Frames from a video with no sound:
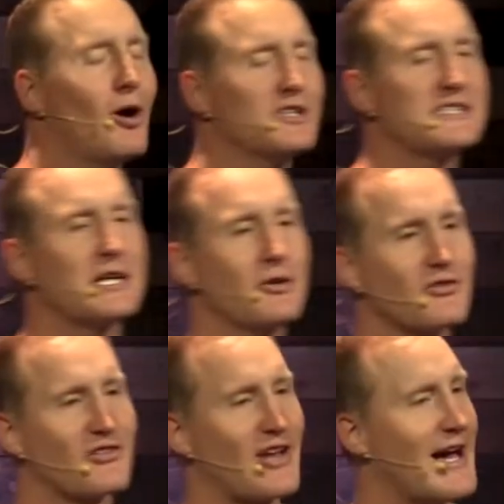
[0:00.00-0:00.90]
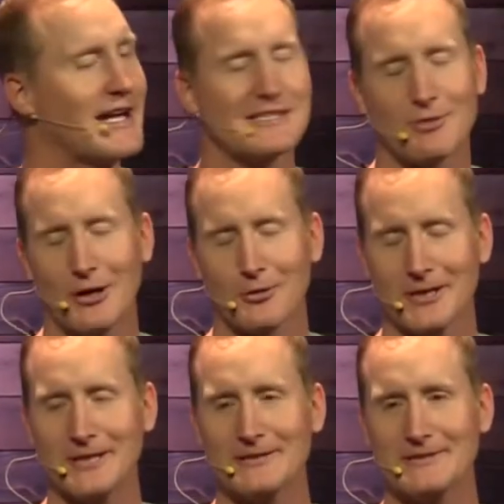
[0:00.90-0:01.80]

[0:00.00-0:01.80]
ourselves as the highest priority.